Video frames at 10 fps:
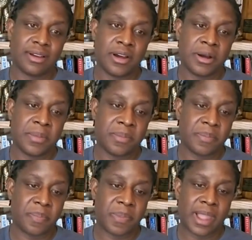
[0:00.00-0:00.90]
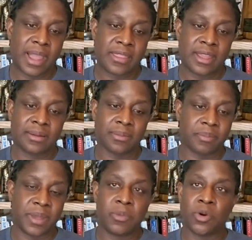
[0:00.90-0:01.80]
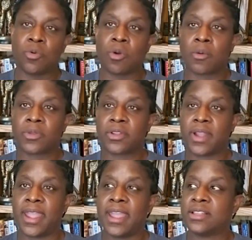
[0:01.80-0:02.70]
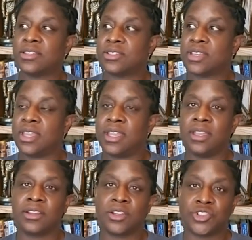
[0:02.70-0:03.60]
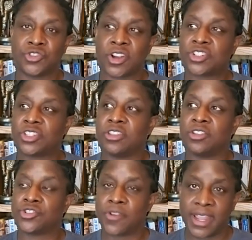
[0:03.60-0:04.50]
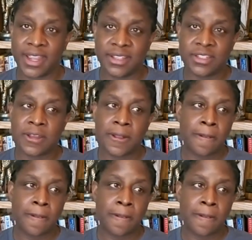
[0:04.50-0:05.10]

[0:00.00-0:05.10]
Um, I think people who work with their hands in construction and the trades,